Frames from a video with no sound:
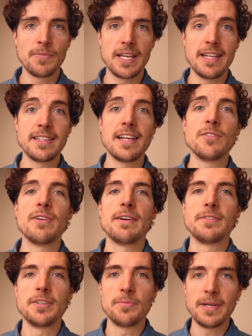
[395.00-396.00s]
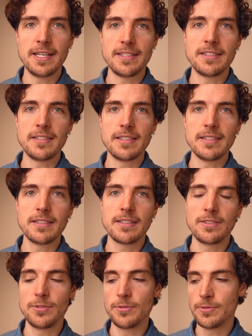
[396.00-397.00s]
and then you have the ability
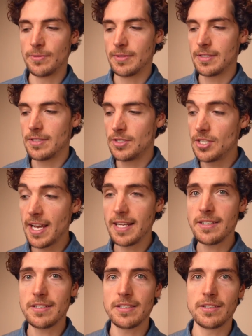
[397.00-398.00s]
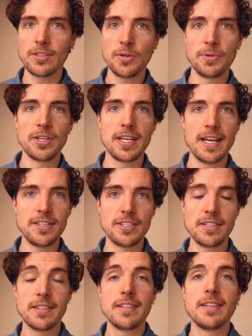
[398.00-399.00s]
to change the
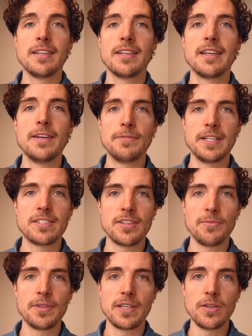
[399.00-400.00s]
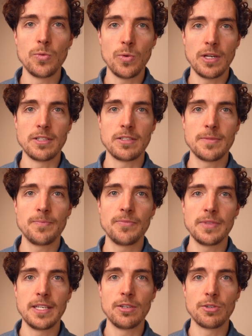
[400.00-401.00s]
communication if that's something you want
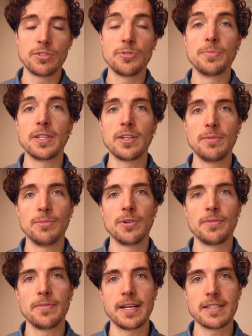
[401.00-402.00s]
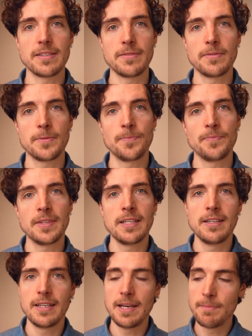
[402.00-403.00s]
in order to become more effective,
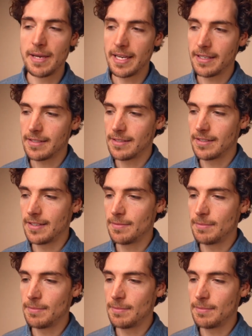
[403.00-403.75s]
and make the